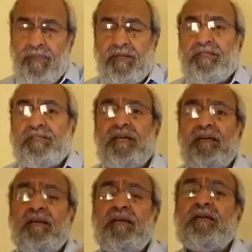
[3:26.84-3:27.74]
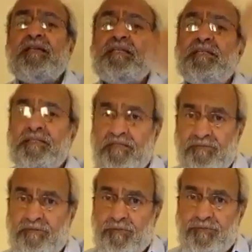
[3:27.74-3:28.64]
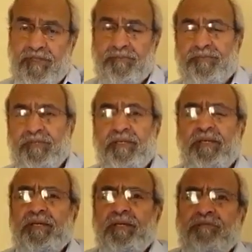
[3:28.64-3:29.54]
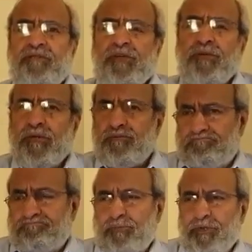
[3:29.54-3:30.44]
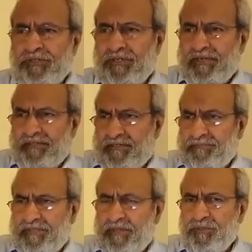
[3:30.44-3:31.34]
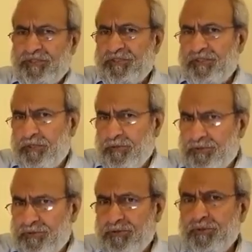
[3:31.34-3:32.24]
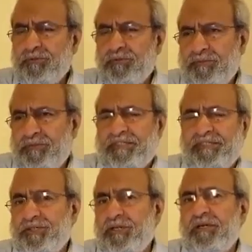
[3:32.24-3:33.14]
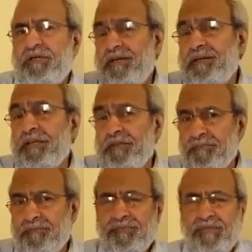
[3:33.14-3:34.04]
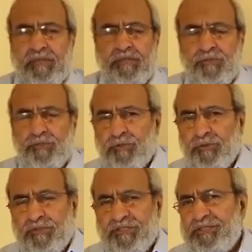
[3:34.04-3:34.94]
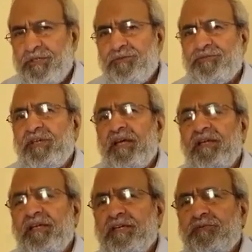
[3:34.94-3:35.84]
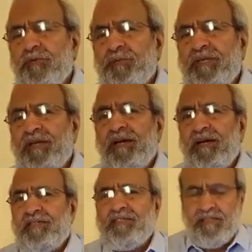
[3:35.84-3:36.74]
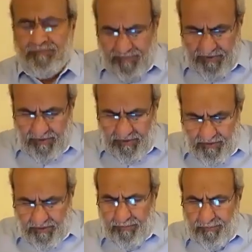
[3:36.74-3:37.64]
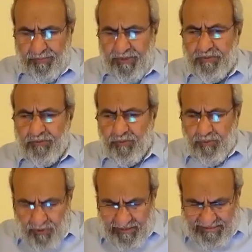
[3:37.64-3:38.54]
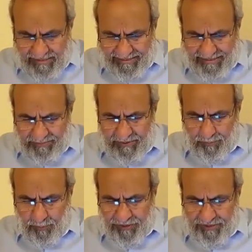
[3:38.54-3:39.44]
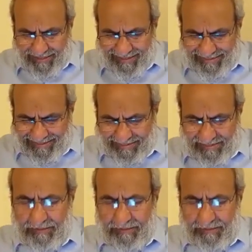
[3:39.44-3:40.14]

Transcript: Zalika is one of them. When you are pointing at something which is close to you, it's ishara qareeb. So instead of zalika, it would be haza. But what exactly is being pointed at here?